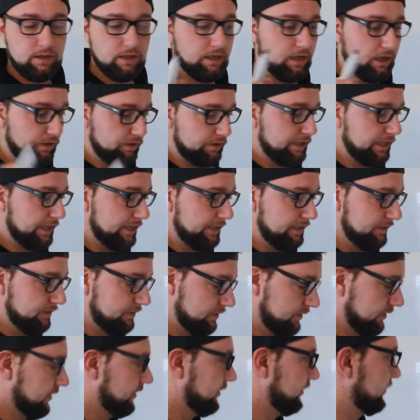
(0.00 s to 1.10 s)
Okay,
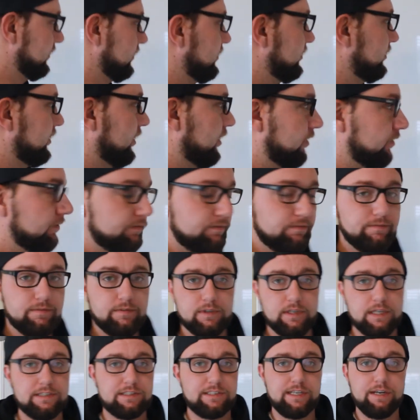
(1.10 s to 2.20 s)
so
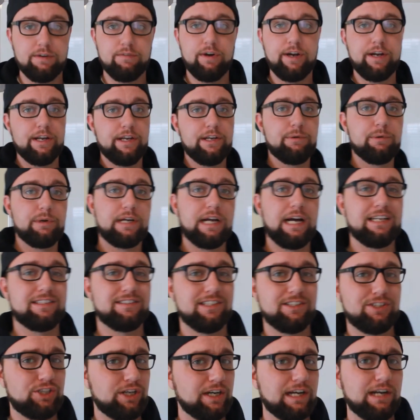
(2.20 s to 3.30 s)
let's get right into it, guys.
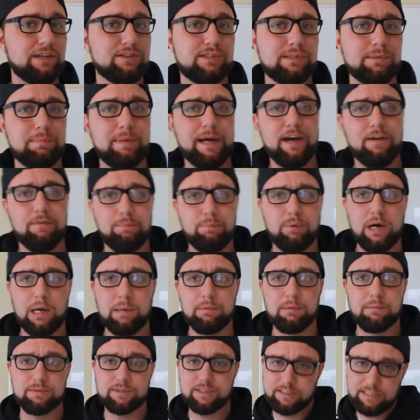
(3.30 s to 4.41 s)
Let's check out some math
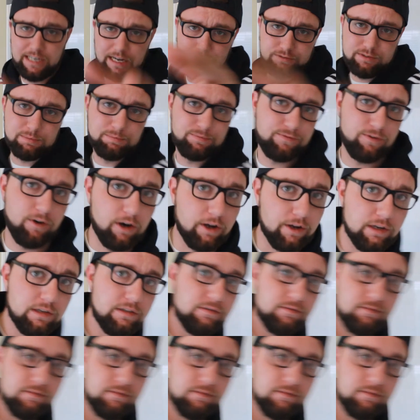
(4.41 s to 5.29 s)
problems. Let's have some fun.